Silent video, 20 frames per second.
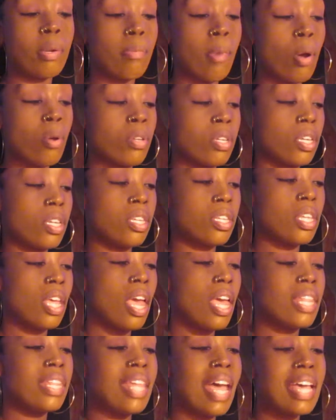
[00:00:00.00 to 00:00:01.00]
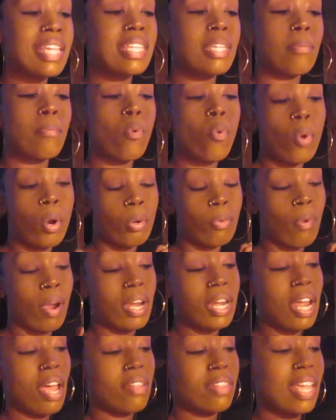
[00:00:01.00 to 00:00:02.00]
emotions. That's important
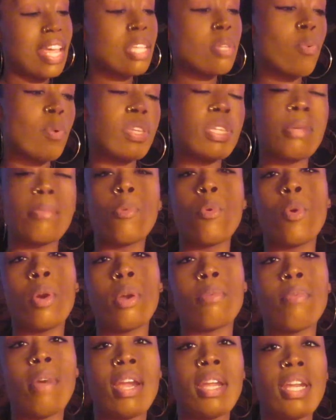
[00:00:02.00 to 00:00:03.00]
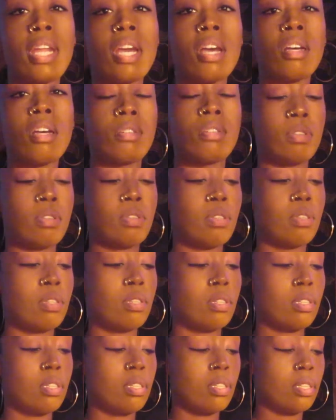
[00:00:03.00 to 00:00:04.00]
right now. That's what's important right now.
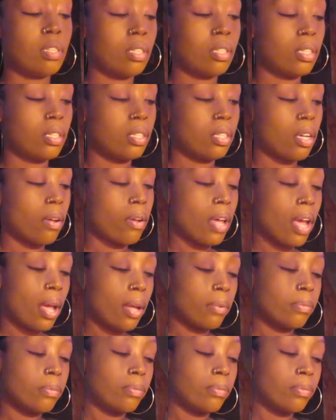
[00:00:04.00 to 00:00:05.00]
Okay.